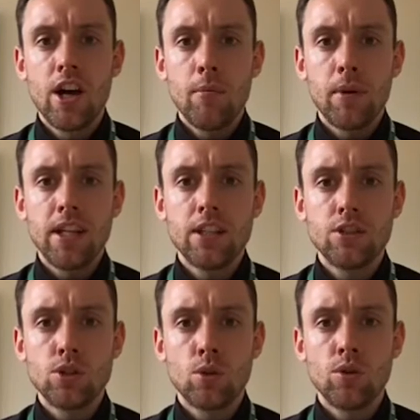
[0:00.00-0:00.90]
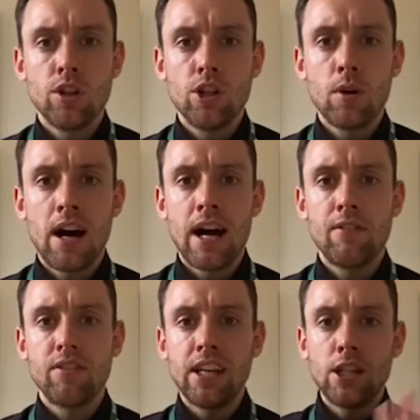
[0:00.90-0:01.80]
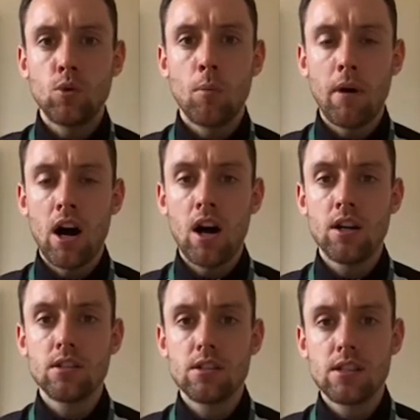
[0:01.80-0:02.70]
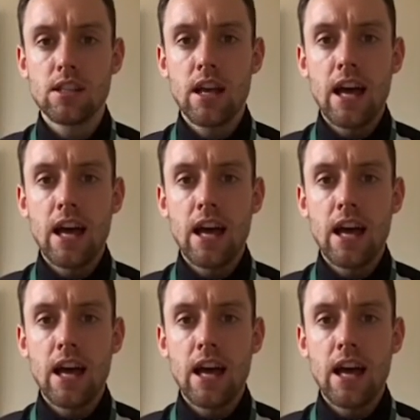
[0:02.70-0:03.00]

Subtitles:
making sure that you have equal parts.